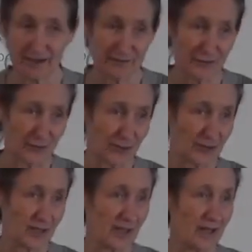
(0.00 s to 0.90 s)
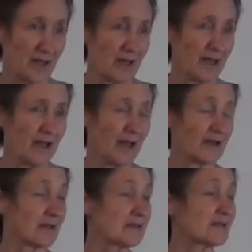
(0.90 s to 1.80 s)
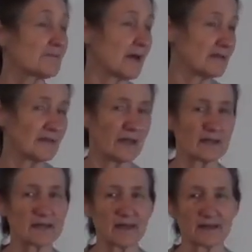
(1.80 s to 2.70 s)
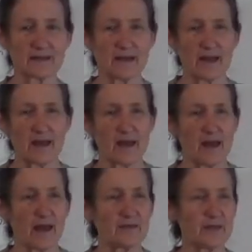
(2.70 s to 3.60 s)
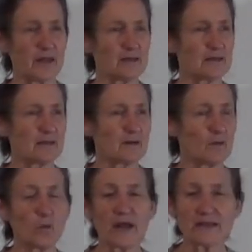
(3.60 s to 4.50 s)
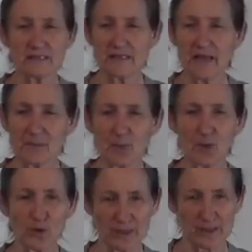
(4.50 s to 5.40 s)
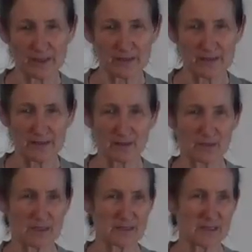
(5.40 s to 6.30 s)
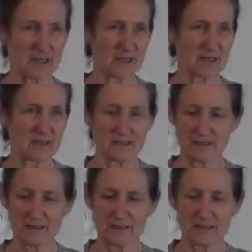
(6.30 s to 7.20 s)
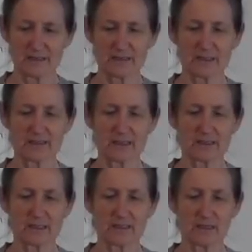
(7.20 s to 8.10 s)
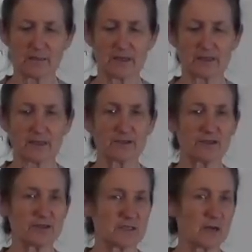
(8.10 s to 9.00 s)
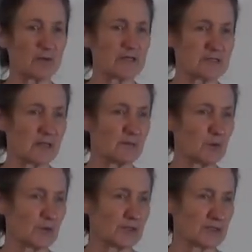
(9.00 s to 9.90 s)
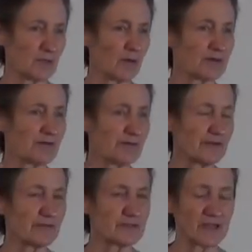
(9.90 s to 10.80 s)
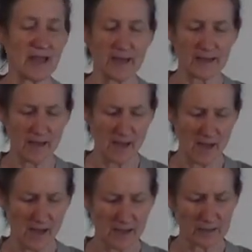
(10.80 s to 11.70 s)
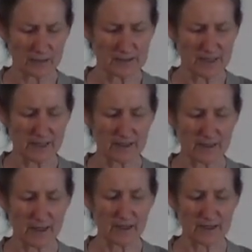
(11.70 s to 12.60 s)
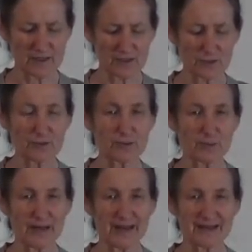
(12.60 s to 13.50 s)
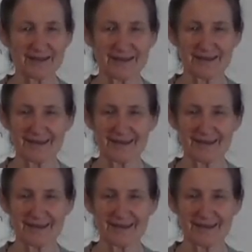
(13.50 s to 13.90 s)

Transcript: afternoon. And I think Monday again. And then Wednesday morning, so what's that? Saturday, Sunday, Monday, Tuesday, Wednesday morning. So on the fifth day, I looked at it and I saw the black,